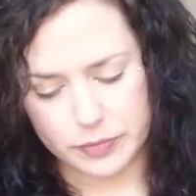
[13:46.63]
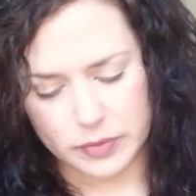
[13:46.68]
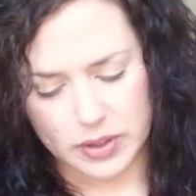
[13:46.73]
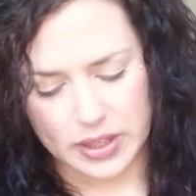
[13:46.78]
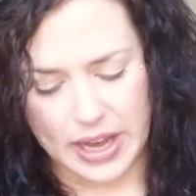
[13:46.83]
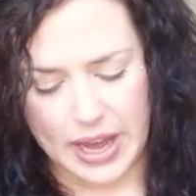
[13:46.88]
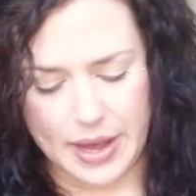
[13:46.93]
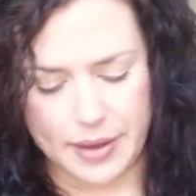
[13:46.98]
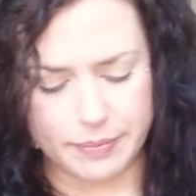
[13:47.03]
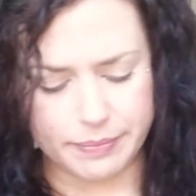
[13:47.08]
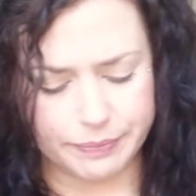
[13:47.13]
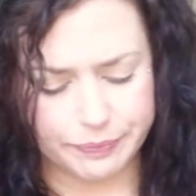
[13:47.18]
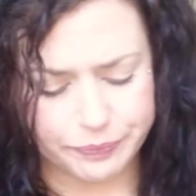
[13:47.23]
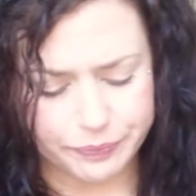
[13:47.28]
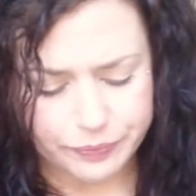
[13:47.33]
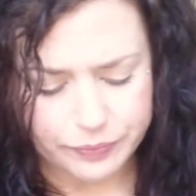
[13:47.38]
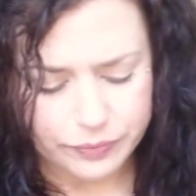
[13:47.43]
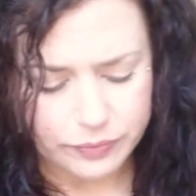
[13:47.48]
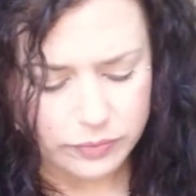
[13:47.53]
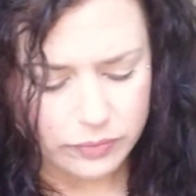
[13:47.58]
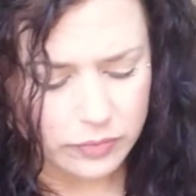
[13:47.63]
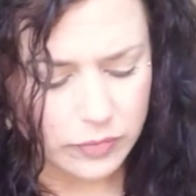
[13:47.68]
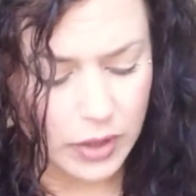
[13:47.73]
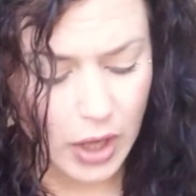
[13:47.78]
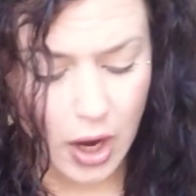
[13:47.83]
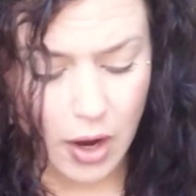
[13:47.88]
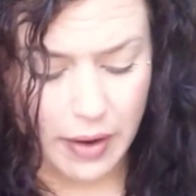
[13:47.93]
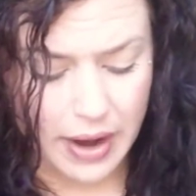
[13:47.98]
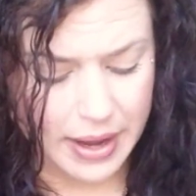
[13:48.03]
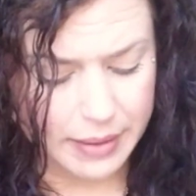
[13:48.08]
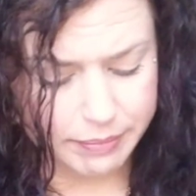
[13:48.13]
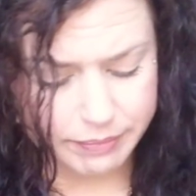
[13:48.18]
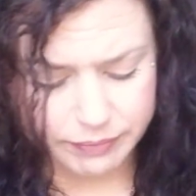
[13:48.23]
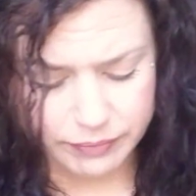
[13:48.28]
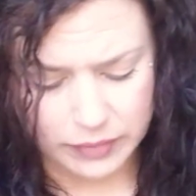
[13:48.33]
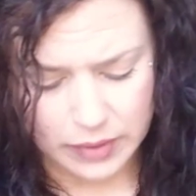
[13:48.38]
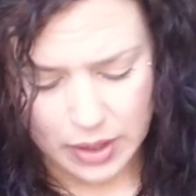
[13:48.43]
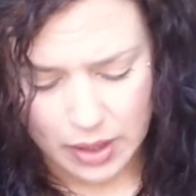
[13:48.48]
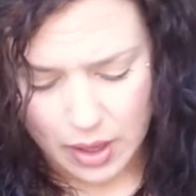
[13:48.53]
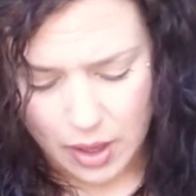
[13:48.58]
Okay. All right.
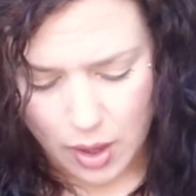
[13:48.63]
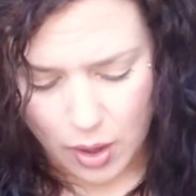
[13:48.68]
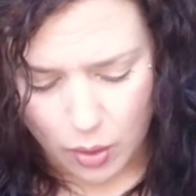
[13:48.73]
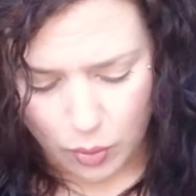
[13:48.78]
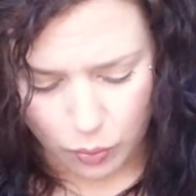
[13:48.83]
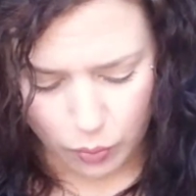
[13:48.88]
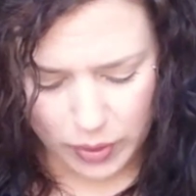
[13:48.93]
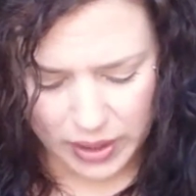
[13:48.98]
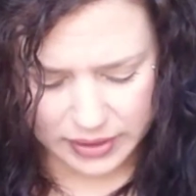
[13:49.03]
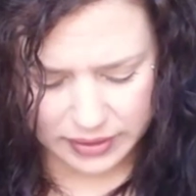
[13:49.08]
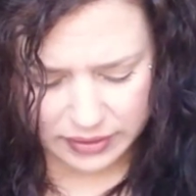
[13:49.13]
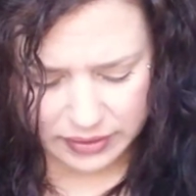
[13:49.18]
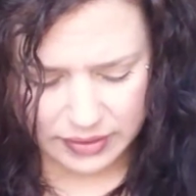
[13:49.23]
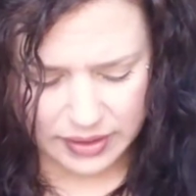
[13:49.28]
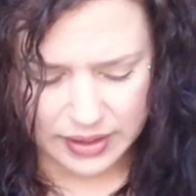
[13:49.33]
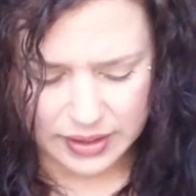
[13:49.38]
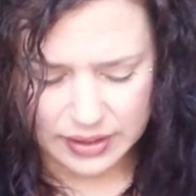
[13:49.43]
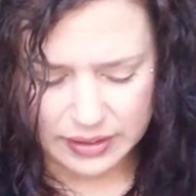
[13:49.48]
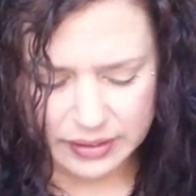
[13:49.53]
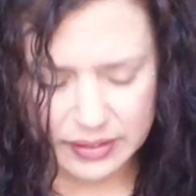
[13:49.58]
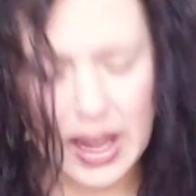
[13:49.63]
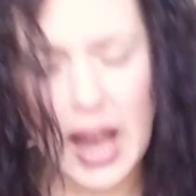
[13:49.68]
What is this?